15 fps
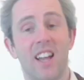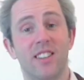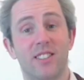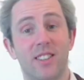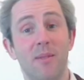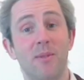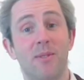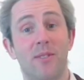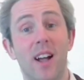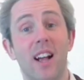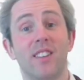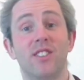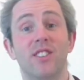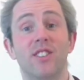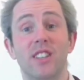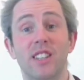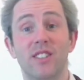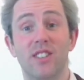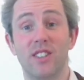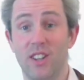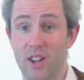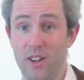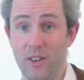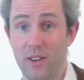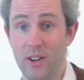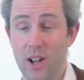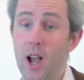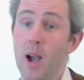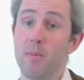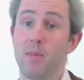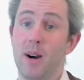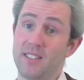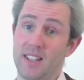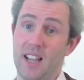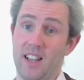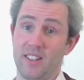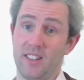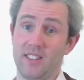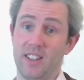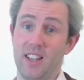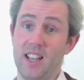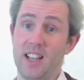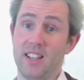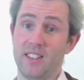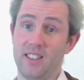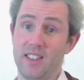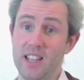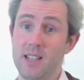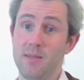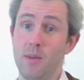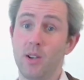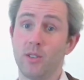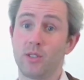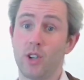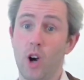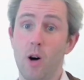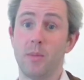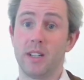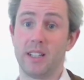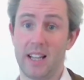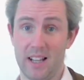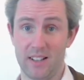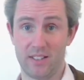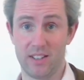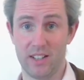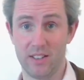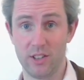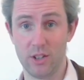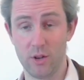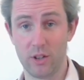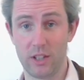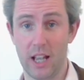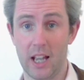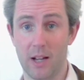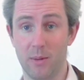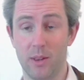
Some facts you need to know. Breast cancer is the most common cancer in the UK,